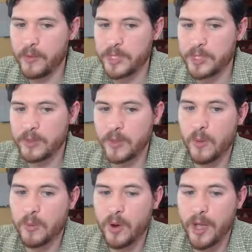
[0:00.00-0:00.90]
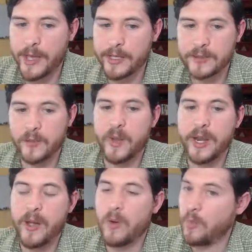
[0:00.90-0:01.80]
which is low price,
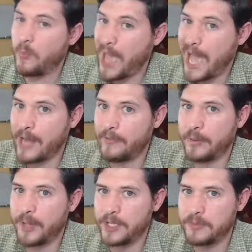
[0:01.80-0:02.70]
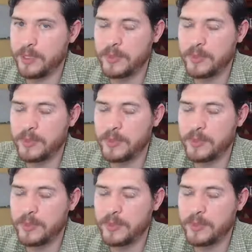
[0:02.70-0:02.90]
1 hour pad replacement.